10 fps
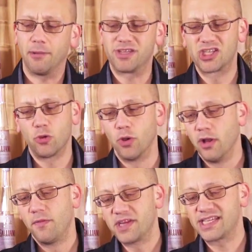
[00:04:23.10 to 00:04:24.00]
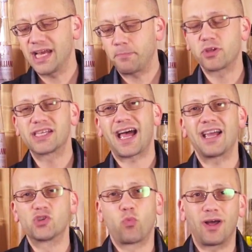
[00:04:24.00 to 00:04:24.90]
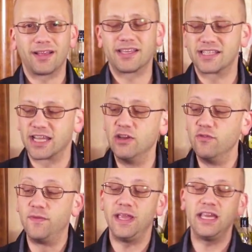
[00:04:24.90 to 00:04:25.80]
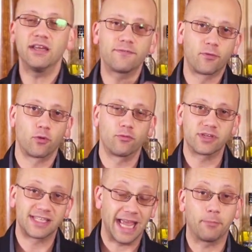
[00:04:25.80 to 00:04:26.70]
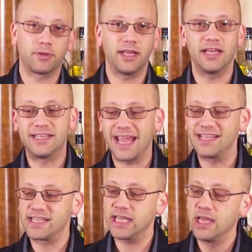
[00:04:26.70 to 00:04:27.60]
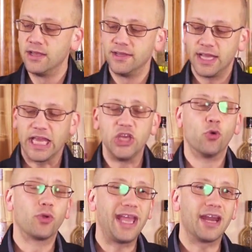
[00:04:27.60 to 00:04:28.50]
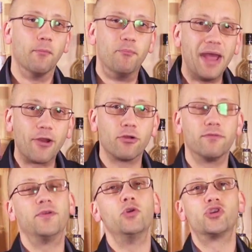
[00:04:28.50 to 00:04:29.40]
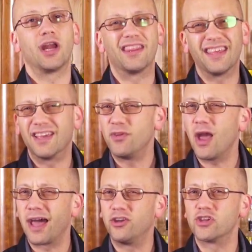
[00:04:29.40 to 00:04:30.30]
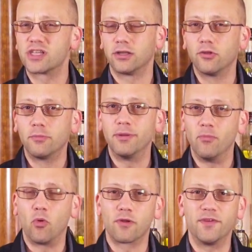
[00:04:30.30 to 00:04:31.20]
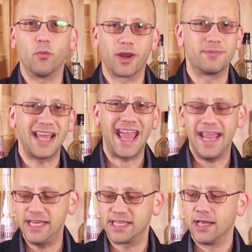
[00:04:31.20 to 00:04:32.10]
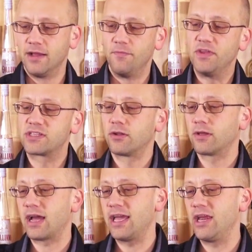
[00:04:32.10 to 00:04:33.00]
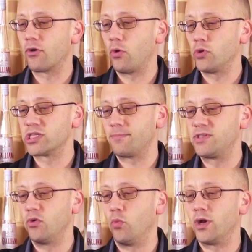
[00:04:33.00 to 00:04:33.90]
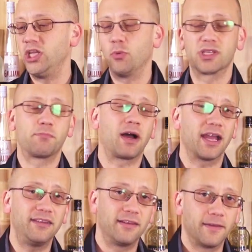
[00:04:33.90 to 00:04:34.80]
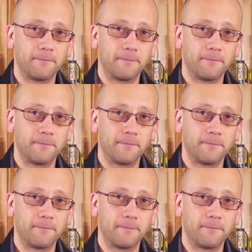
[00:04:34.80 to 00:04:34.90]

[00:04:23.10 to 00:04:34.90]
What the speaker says: So the sample size, while it's convenient for sampling and tasting, you'll get a better infusion, I think, if you add just a little bit more, if you went up to 8. This little guy here holds up to 1 US pint.